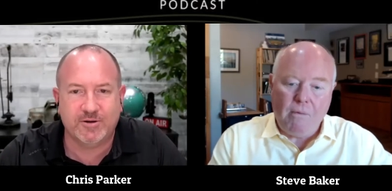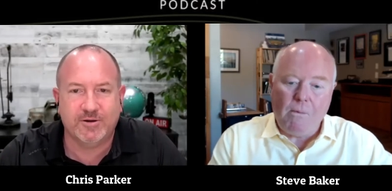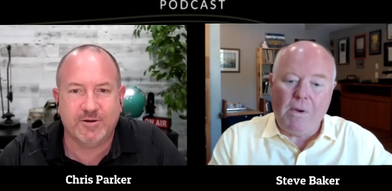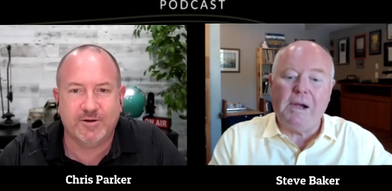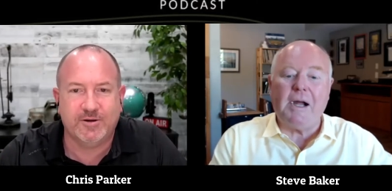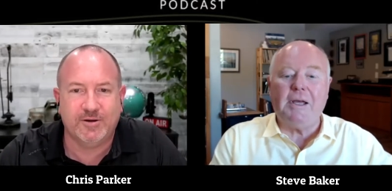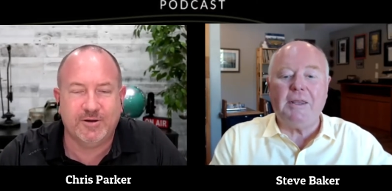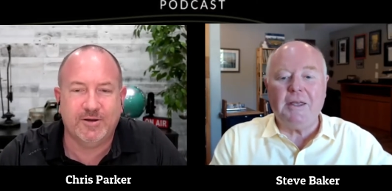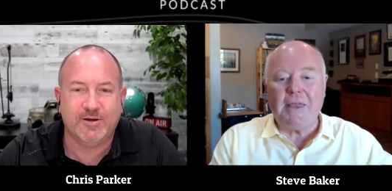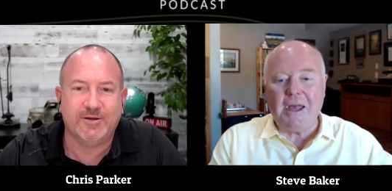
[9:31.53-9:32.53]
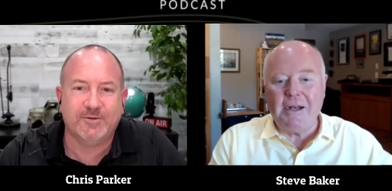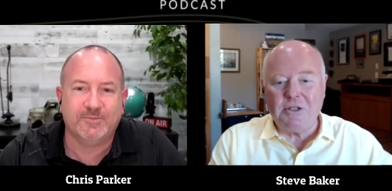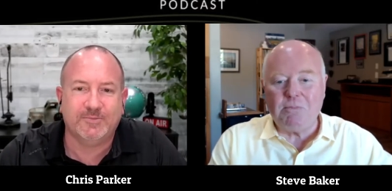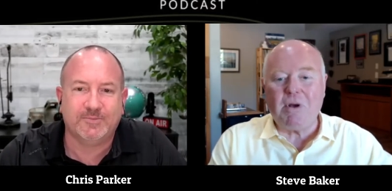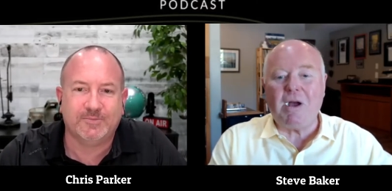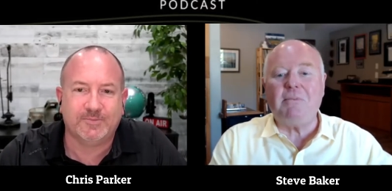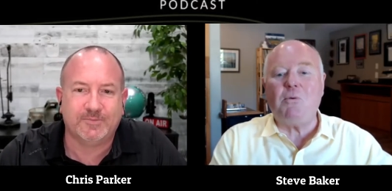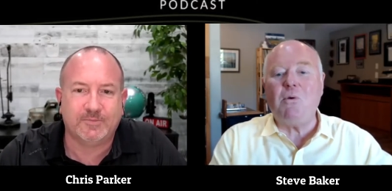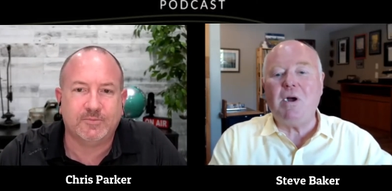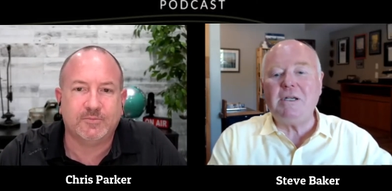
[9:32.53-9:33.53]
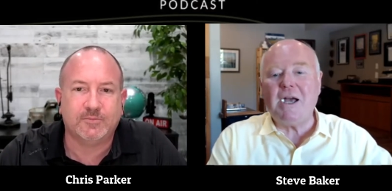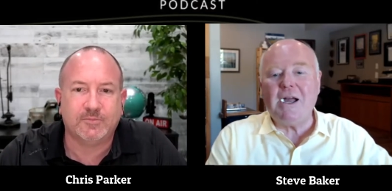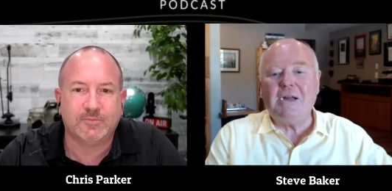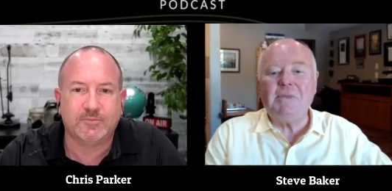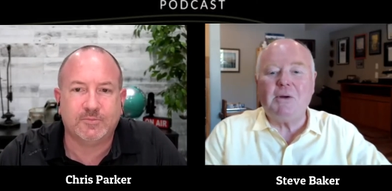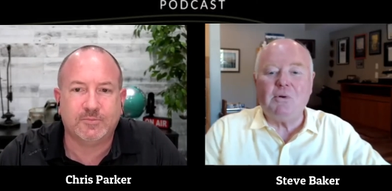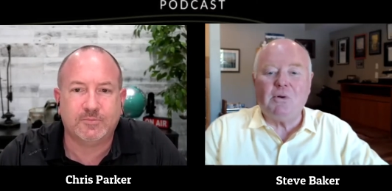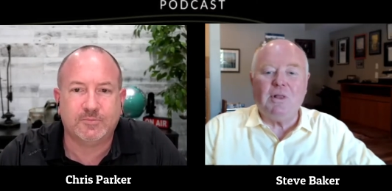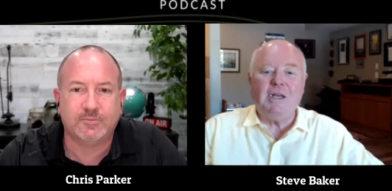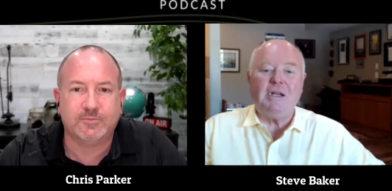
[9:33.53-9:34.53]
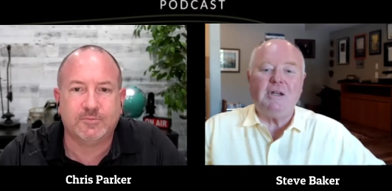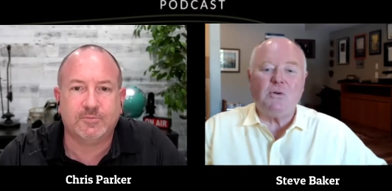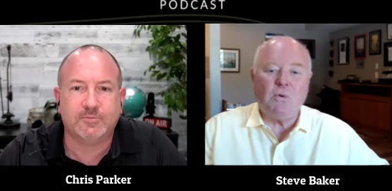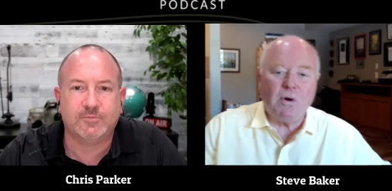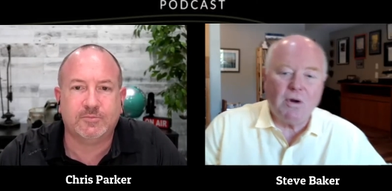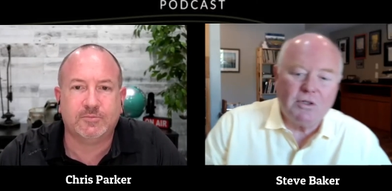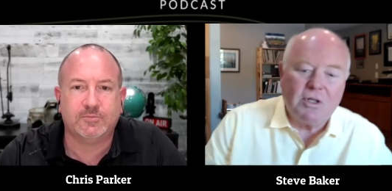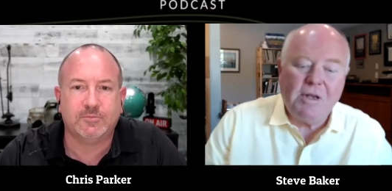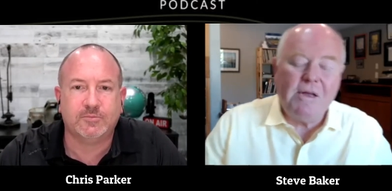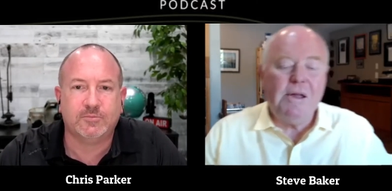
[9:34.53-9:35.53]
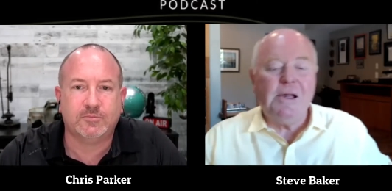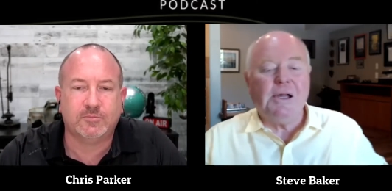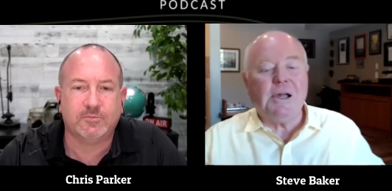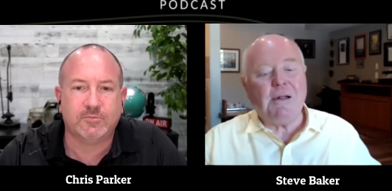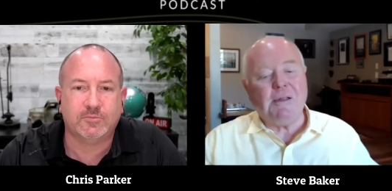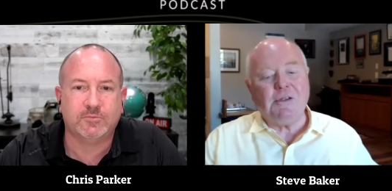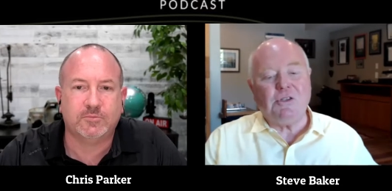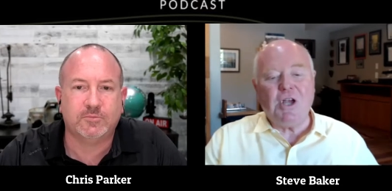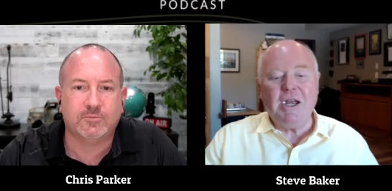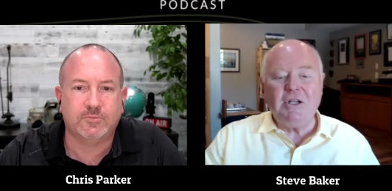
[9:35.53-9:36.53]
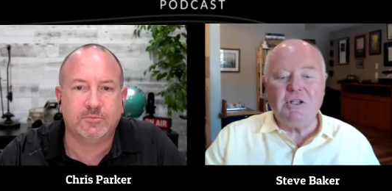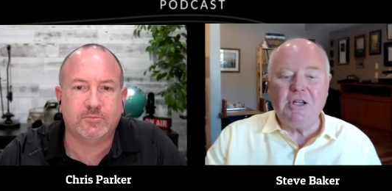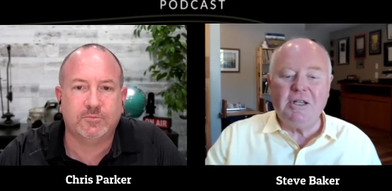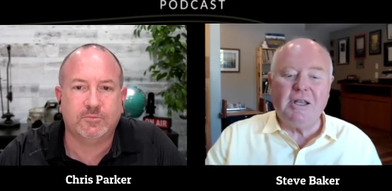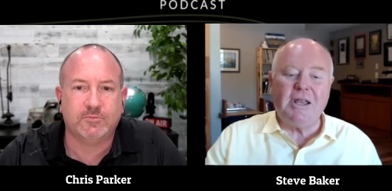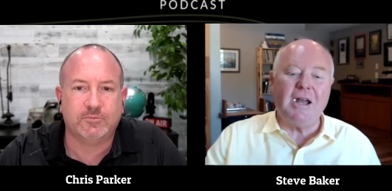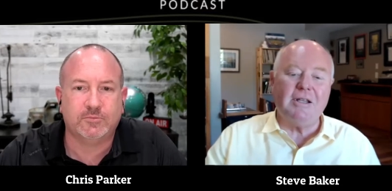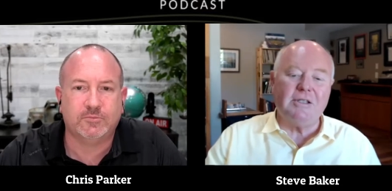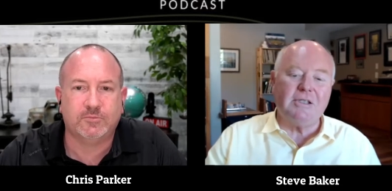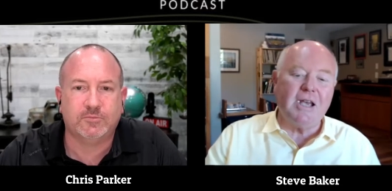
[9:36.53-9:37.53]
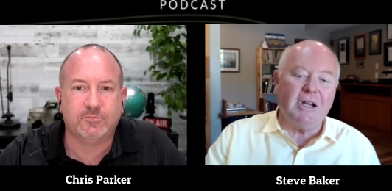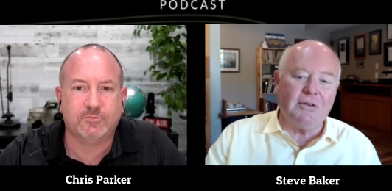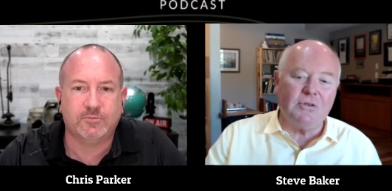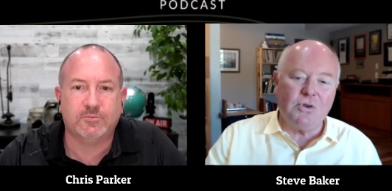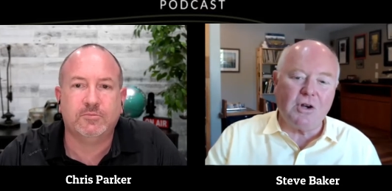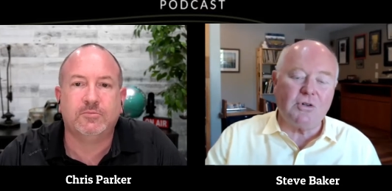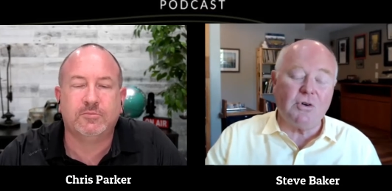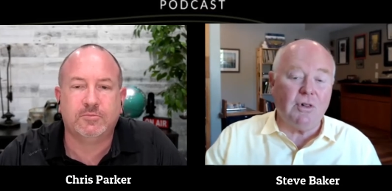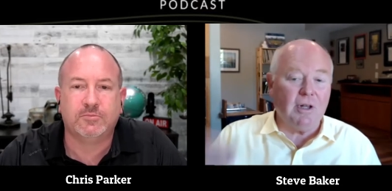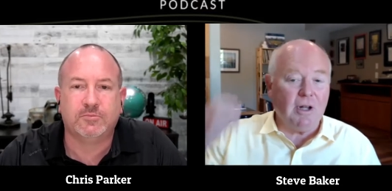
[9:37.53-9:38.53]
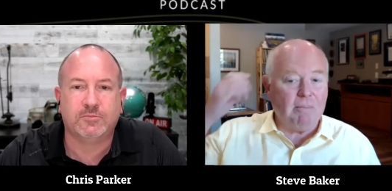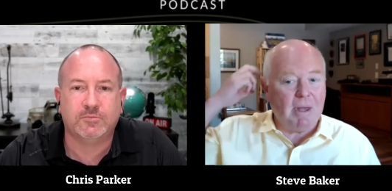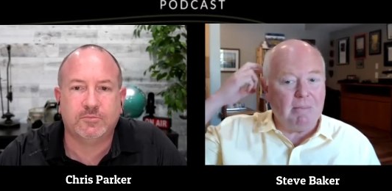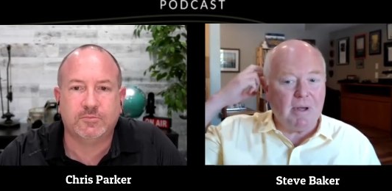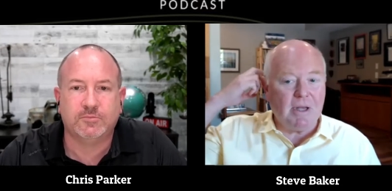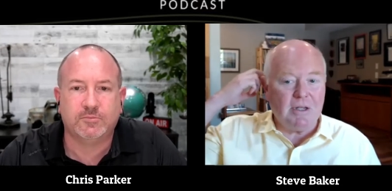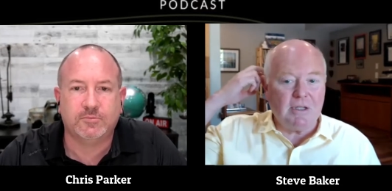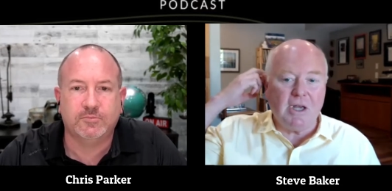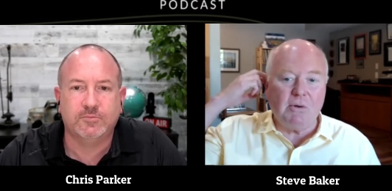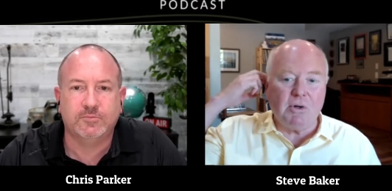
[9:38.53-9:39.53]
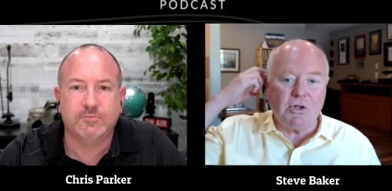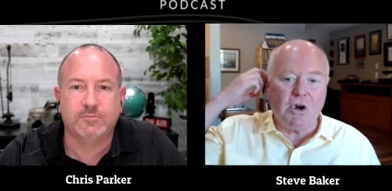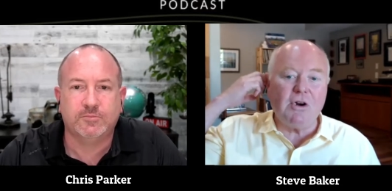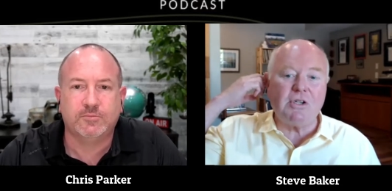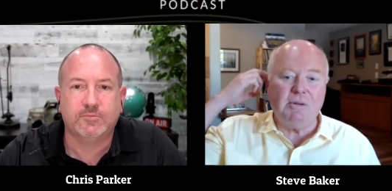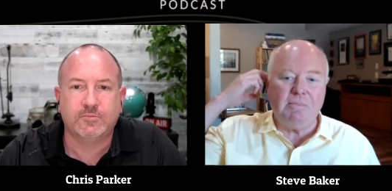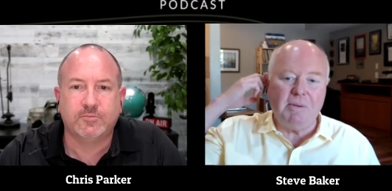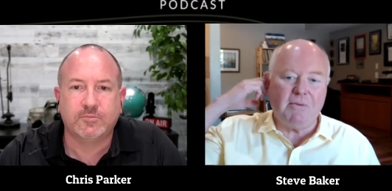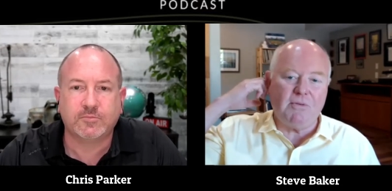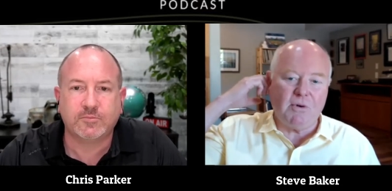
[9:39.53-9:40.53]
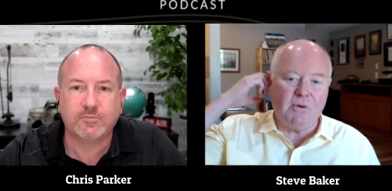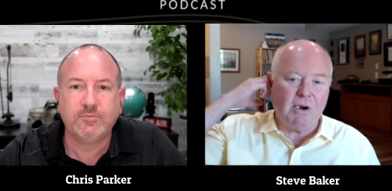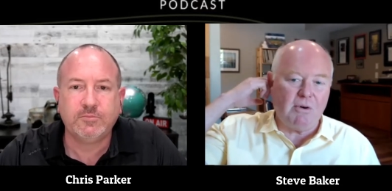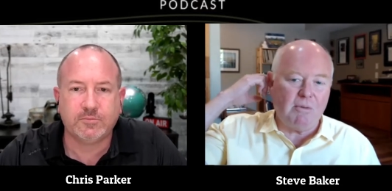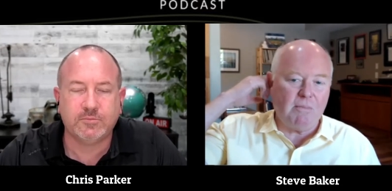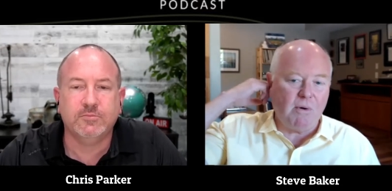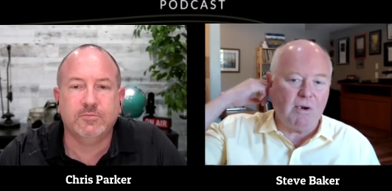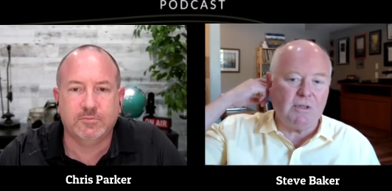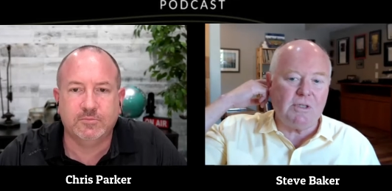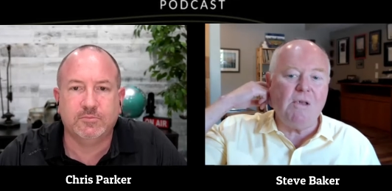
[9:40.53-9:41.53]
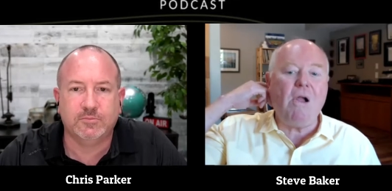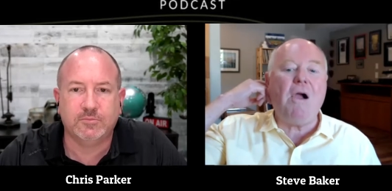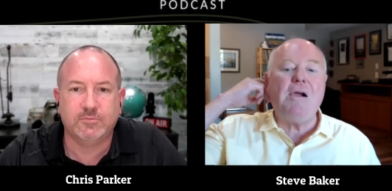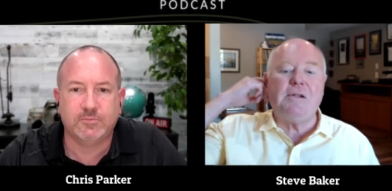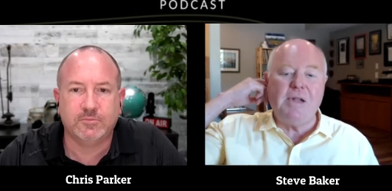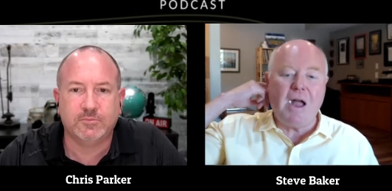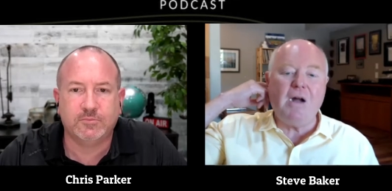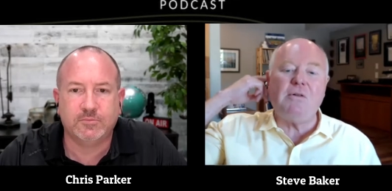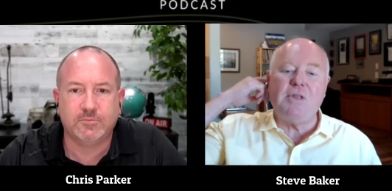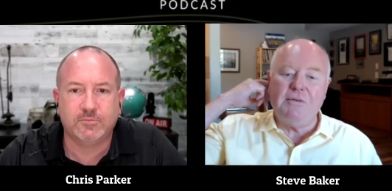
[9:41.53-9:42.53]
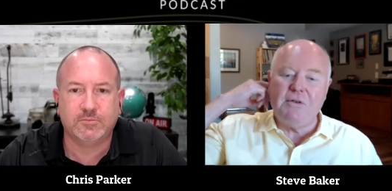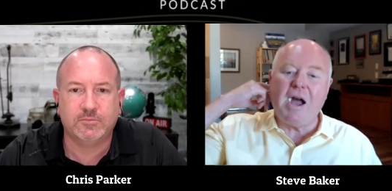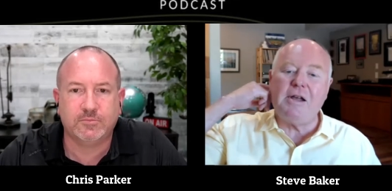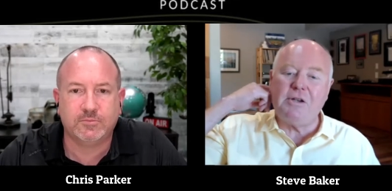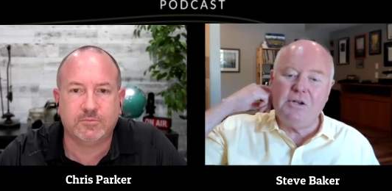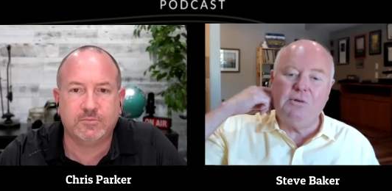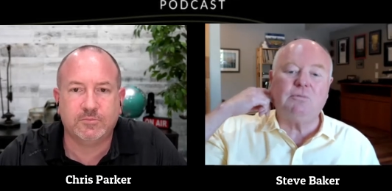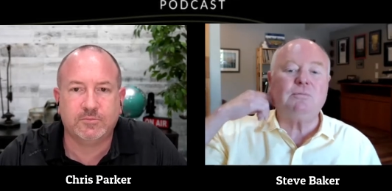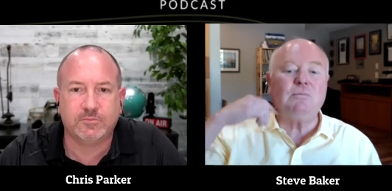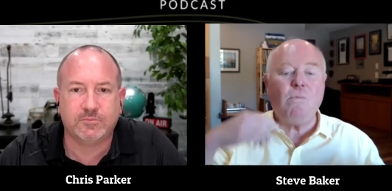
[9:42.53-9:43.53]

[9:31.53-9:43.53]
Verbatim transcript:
Speaker 1: well i think that is a problem at one time they were leaning towards changing that incentive structure a little bit because they were charging people for credit reports now they've got to